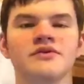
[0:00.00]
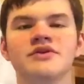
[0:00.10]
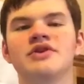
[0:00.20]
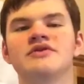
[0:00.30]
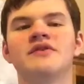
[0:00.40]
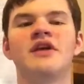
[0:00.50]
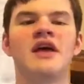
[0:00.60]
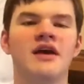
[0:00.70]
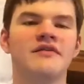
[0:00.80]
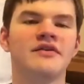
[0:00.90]
So just for the
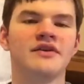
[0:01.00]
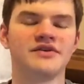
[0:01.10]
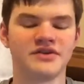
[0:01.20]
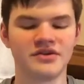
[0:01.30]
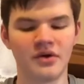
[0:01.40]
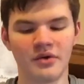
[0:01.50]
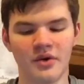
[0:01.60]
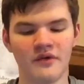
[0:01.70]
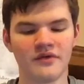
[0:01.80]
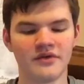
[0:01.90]
heck of it, let's just go
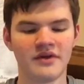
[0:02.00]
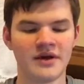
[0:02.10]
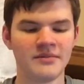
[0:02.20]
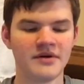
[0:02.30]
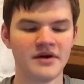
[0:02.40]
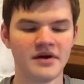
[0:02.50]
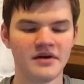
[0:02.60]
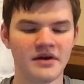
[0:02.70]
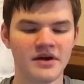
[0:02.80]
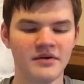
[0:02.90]
over the
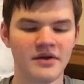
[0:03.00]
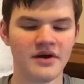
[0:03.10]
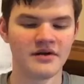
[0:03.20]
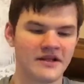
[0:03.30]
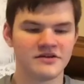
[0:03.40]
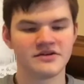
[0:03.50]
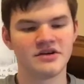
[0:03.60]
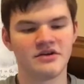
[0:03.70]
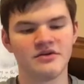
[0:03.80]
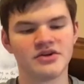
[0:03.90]
NBA anyway.
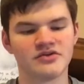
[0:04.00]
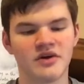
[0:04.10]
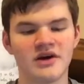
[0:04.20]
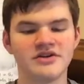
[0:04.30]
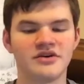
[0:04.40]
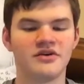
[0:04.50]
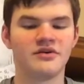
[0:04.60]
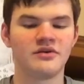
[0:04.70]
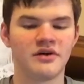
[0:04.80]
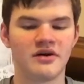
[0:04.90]
So
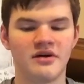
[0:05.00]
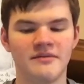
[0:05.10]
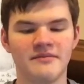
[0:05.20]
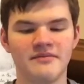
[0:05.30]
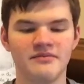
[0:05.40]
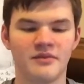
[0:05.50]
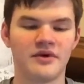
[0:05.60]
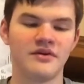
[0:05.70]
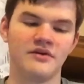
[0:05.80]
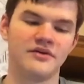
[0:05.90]
Toronto,
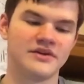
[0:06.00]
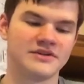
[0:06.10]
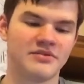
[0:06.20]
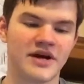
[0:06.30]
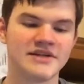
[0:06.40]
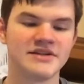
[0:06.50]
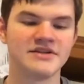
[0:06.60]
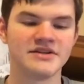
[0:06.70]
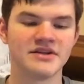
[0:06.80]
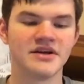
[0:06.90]
one of the only surprises,
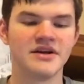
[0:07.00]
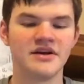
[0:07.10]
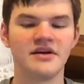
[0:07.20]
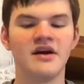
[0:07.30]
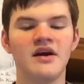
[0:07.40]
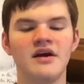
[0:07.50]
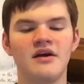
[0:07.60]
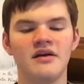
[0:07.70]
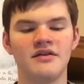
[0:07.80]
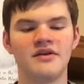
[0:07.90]
is leading
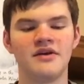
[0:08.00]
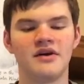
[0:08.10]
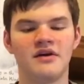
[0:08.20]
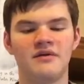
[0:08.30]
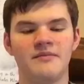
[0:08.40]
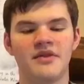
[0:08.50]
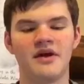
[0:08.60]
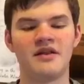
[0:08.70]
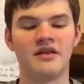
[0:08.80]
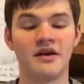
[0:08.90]
the
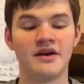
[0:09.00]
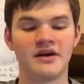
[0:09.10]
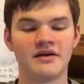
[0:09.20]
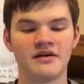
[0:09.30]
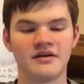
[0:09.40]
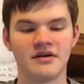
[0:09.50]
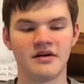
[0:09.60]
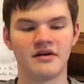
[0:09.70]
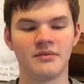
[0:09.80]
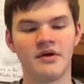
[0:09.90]
Atlantic
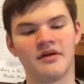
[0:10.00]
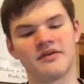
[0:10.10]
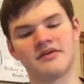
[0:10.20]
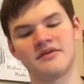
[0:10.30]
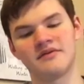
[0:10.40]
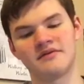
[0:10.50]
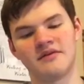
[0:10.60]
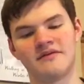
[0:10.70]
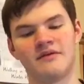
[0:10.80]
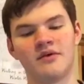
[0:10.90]
with
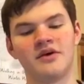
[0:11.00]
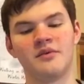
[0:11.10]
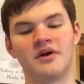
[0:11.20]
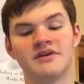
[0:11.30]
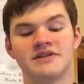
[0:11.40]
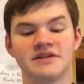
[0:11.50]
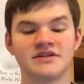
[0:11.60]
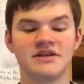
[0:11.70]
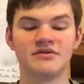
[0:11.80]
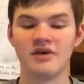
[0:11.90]
a
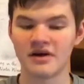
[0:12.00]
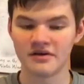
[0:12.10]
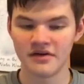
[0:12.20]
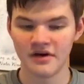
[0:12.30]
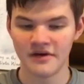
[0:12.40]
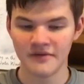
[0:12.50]
41-16 record.